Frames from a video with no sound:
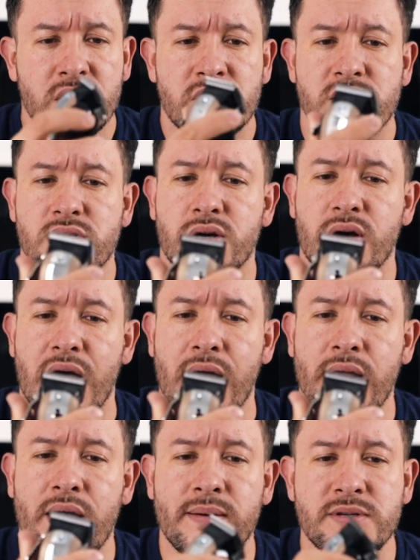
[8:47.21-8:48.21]
So
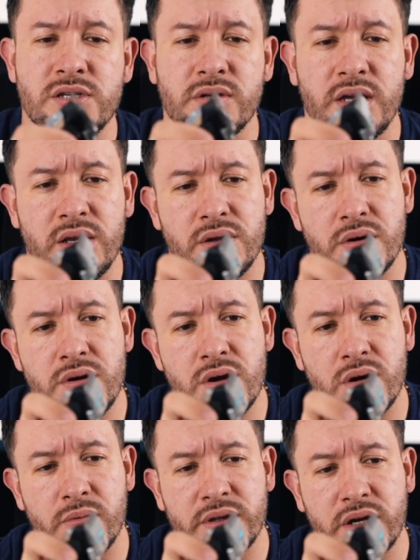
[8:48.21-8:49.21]
I actually don't
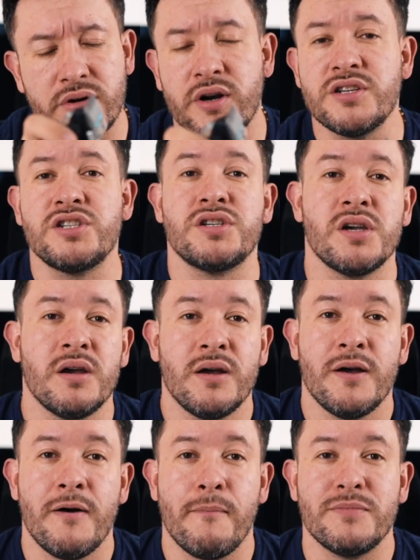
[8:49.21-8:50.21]
know what the crunch
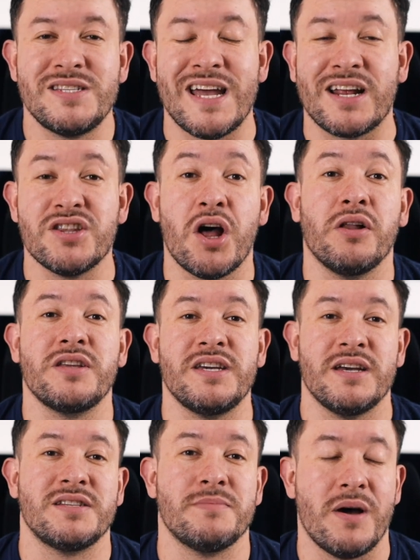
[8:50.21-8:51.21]

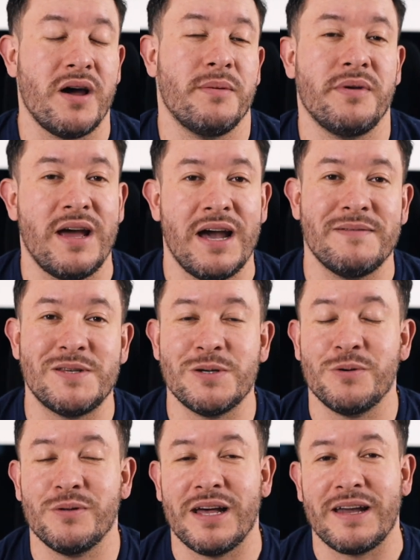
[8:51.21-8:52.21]
technology is about. I'm gonna have to
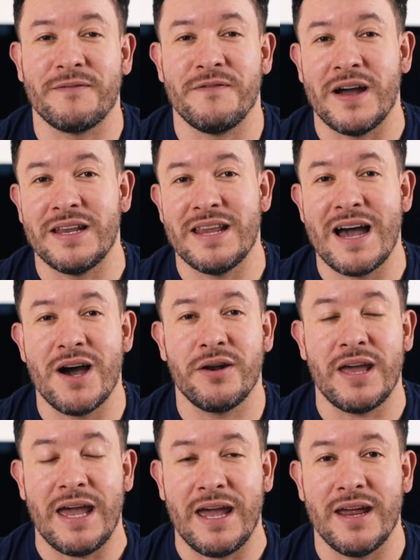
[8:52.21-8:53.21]
like find
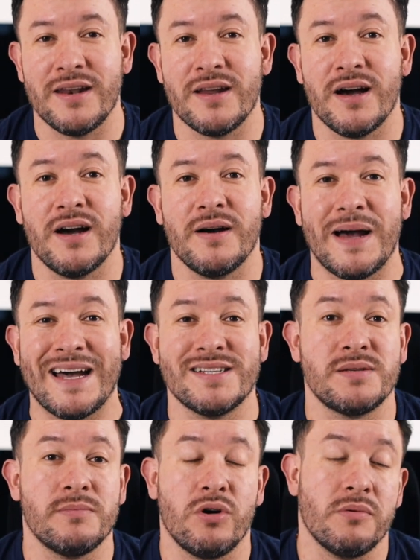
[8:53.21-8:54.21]
out and
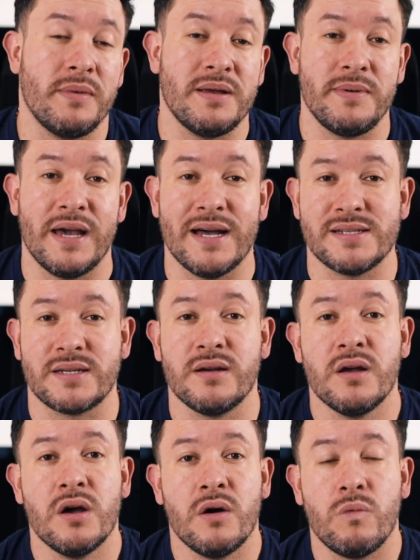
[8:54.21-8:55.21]
ask, or maybe ask
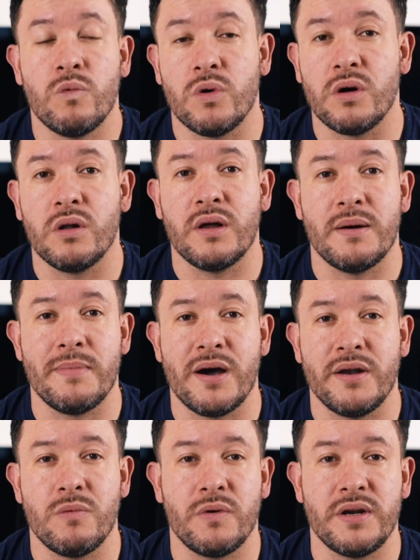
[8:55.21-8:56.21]
Wahl
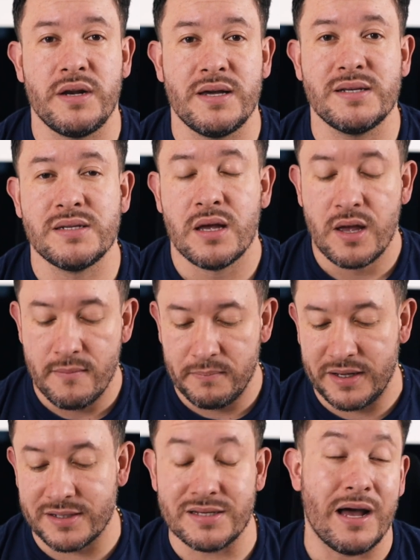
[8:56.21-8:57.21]
about it, what it is,
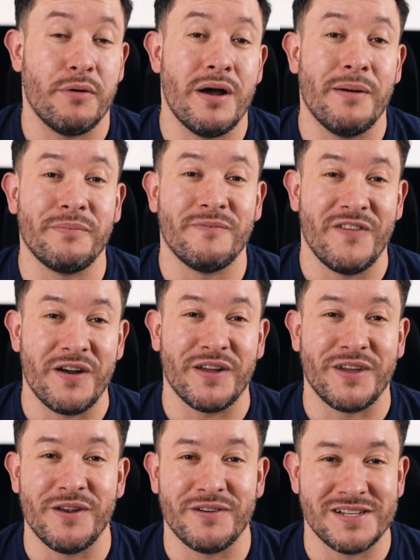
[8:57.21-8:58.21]
because now I'm very
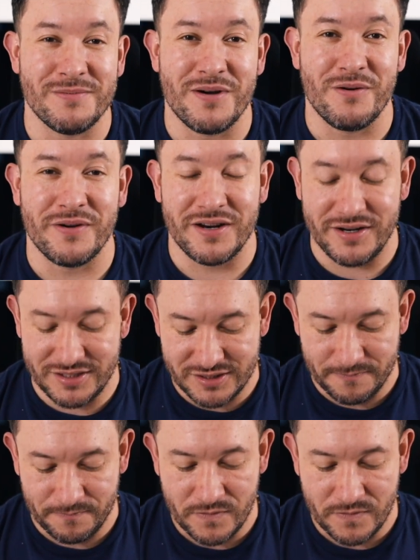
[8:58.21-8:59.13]
curious about what it is.